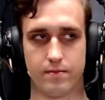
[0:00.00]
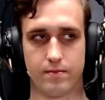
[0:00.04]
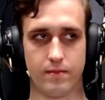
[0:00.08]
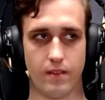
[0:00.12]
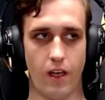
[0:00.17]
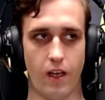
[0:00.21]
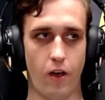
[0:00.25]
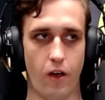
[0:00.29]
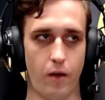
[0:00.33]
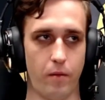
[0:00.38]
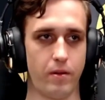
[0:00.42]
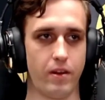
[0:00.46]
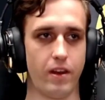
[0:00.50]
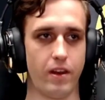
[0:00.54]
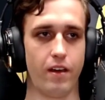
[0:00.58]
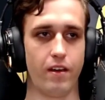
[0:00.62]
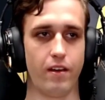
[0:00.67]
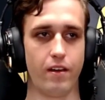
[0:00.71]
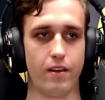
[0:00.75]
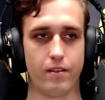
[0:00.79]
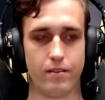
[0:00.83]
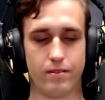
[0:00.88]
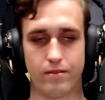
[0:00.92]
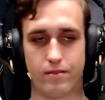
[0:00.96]
Oh, I mean,
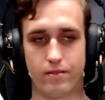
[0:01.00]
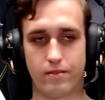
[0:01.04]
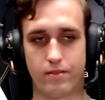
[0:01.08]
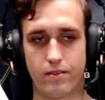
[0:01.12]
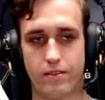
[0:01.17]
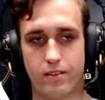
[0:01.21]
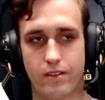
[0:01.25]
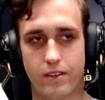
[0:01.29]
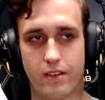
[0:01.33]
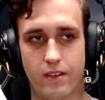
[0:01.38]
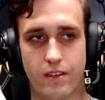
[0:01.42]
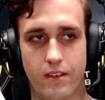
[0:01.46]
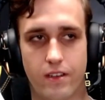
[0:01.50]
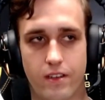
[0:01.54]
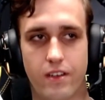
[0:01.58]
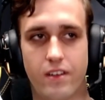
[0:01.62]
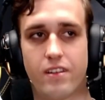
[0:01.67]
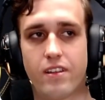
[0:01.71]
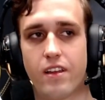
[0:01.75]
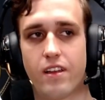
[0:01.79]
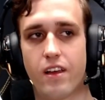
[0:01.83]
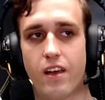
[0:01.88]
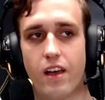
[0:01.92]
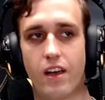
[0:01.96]

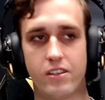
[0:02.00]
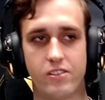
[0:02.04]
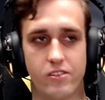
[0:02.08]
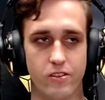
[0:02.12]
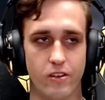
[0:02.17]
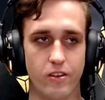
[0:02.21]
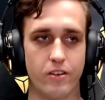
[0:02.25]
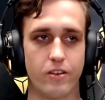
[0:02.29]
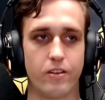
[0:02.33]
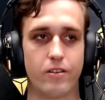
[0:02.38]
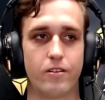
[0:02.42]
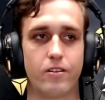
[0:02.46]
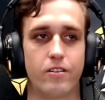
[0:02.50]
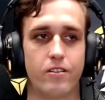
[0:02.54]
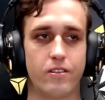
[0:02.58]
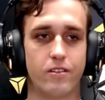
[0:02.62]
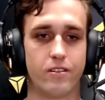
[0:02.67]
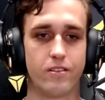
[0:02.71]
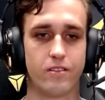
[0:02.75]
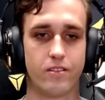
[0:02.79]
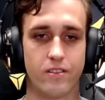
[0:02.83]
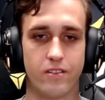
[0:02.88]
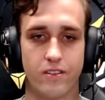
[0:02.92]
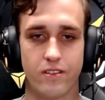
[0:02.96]
I saw
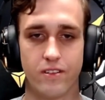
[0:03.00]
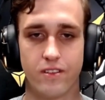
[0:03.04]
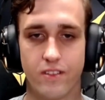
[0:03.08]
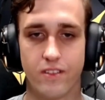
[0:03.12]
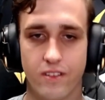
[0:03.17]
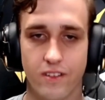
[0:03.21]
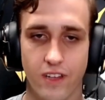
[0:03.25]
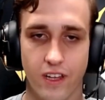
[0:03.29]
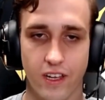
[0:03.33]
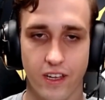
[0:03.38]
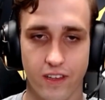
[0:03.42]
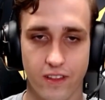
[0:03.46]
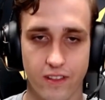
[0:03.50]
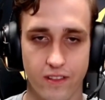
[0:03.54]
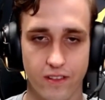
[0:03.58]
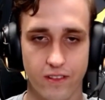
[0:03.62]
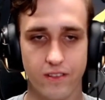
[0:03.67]
your like